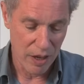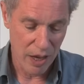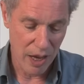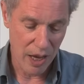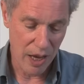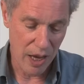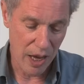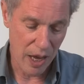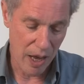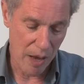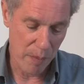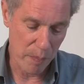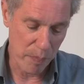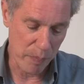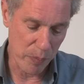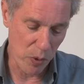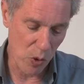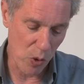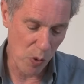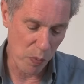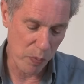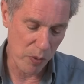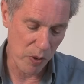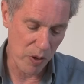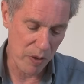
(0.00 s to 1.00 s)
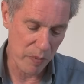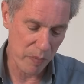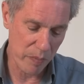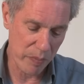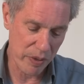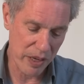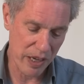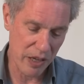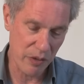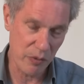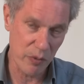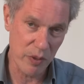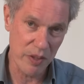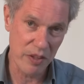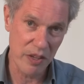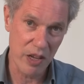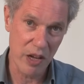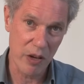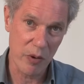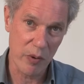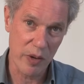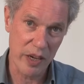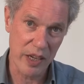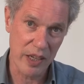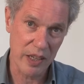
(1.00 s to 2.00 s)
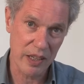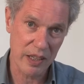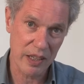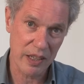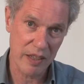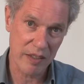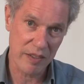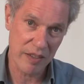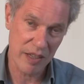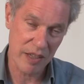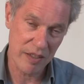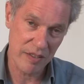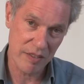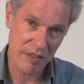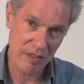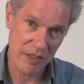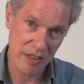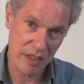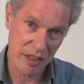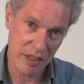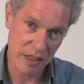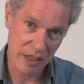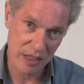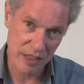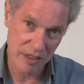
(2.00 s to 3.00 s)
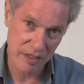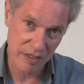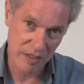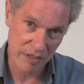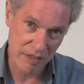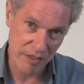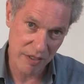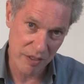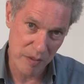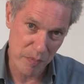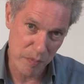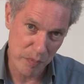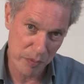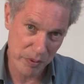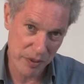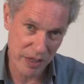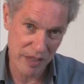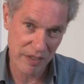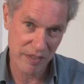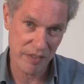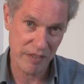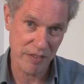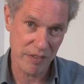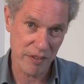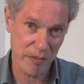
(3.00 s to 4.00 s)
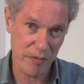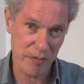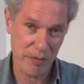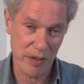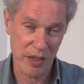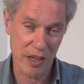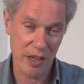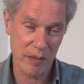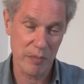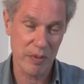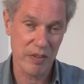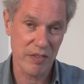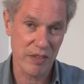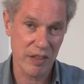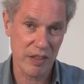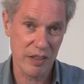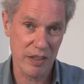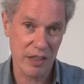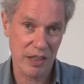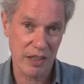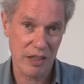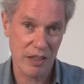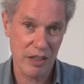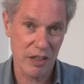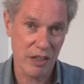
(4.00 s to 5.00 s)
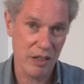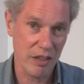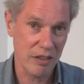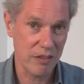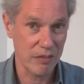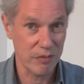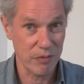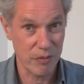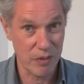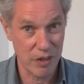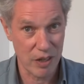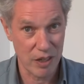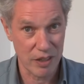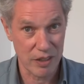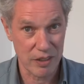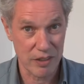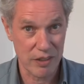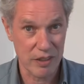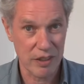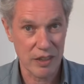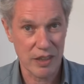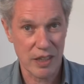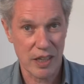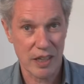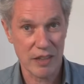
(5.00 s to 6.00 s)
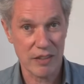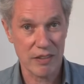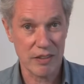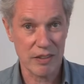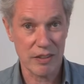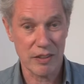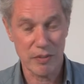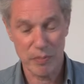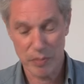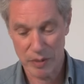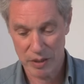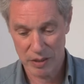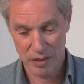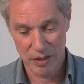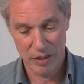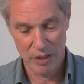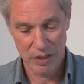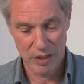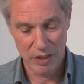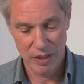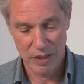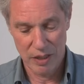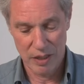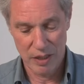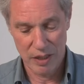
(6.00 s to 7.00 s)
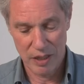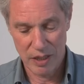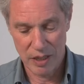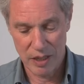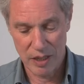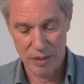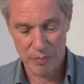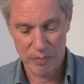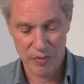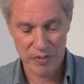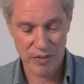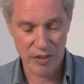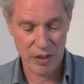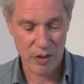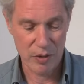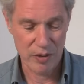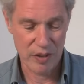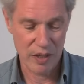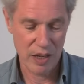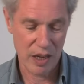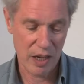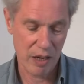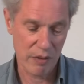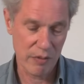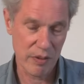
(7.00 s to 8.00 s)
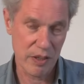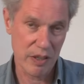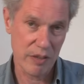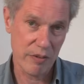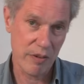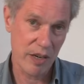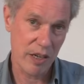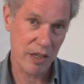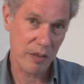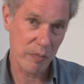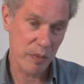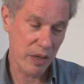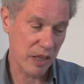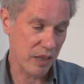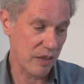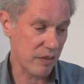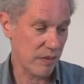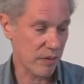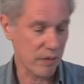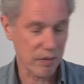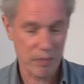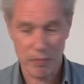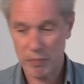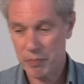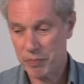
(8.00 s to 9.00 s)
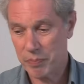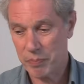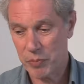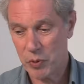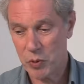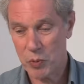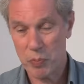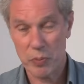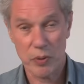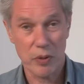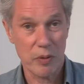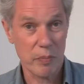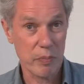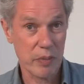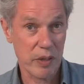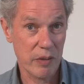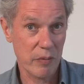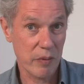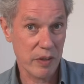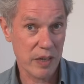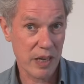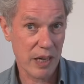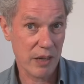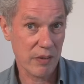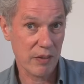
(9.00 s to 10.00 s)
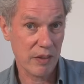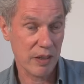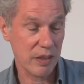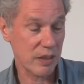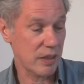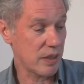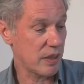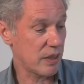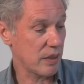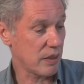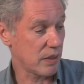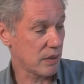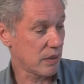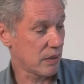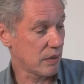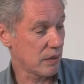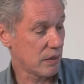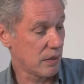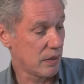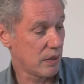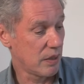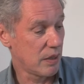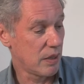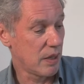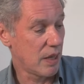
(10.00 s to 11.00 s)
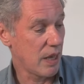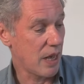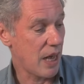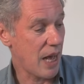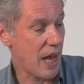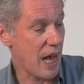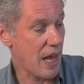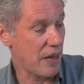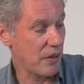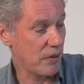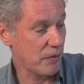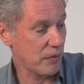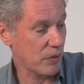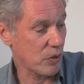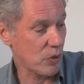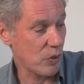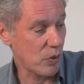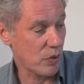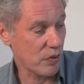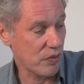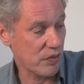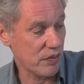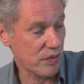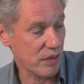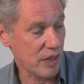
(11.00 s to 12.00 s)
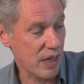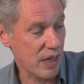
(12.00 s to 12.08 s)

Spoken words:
A ballpoint pen with no ink, it just compresses the fibres in the card rather than cutting them. So yeah, I really recommend ballpoint pen without any ink. And of course,